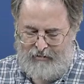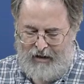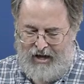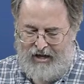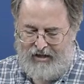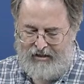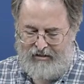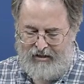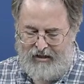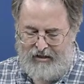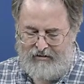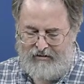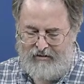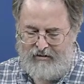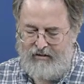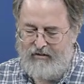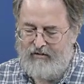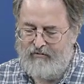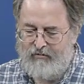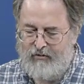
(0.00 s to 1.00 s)
back at
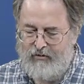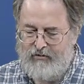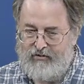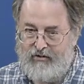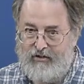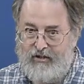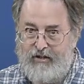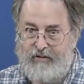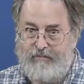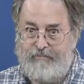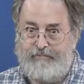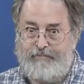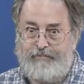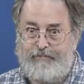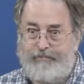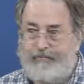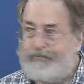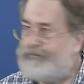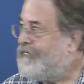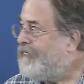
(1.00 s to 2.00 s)
the university.
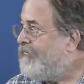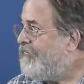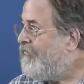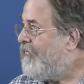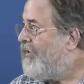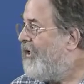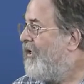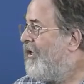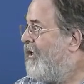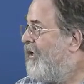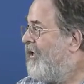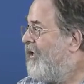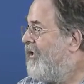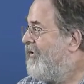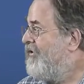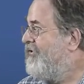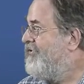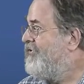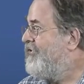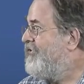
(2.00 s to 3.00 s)

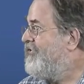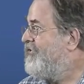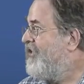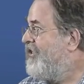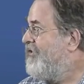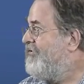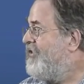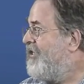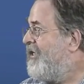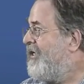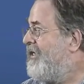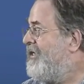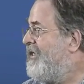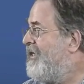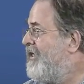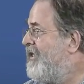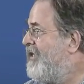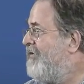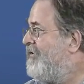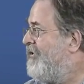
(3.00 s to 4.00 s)
This just gives an
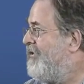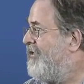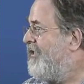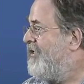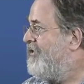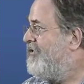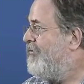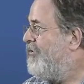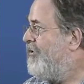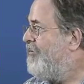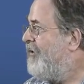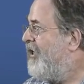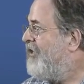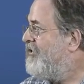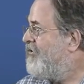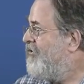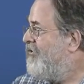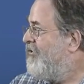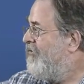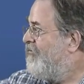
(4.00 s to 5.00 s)
idea of the things that we
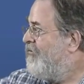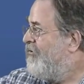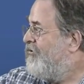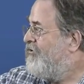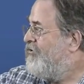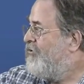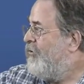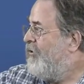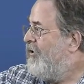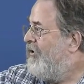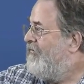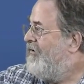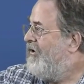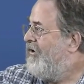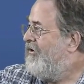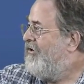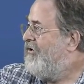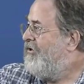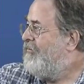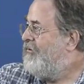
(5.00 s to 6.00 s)
measured. For soil
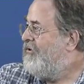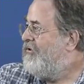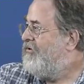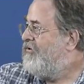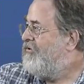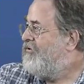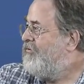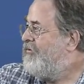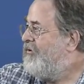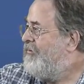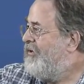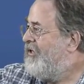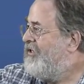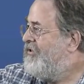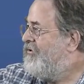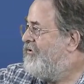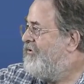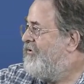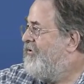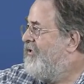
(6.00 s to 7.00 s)
variables, we
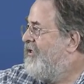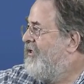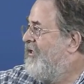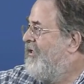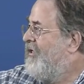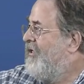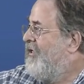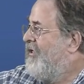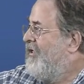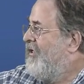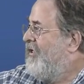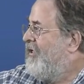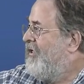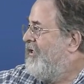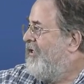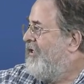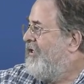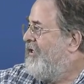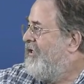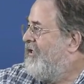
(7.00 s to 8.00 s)
measured
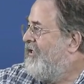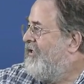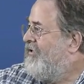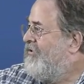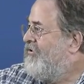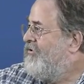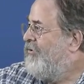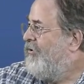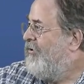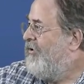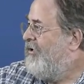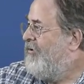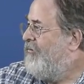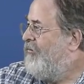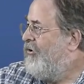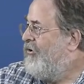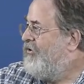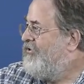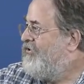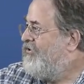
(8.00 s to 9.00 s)
soil
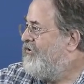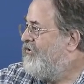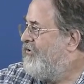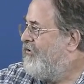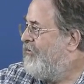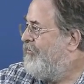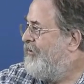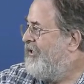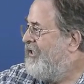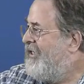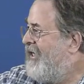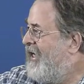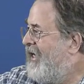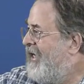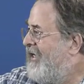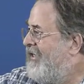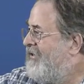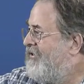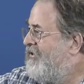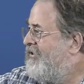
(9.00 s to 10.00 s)
moisture,
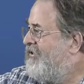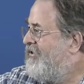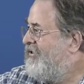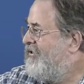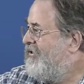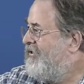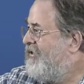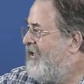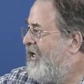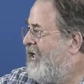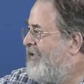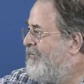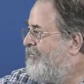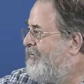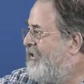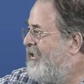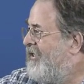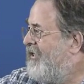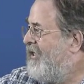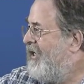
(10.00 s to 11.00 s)
pH,
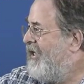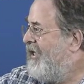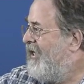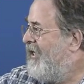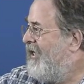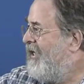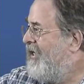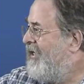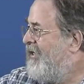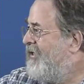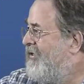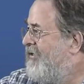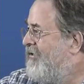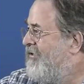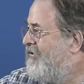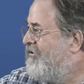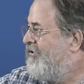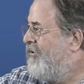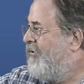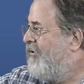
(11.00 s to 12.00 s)
NPK,
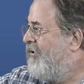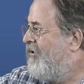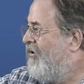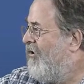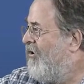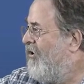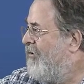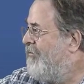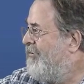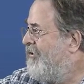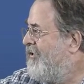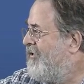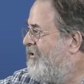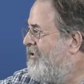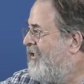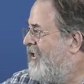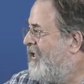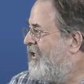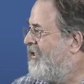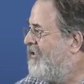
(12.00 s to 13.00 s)
total
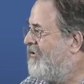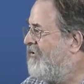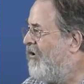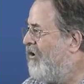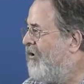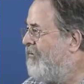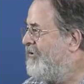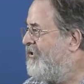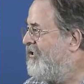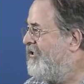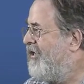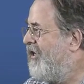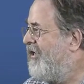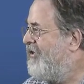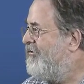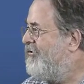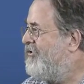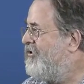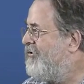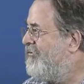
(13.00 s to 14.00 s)
carbon, and carbon to
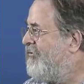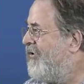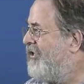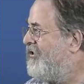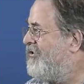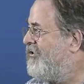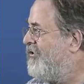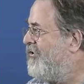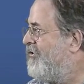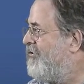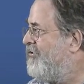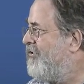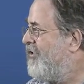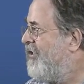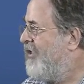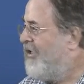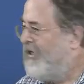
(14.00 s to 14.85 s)
nitrogen ratios.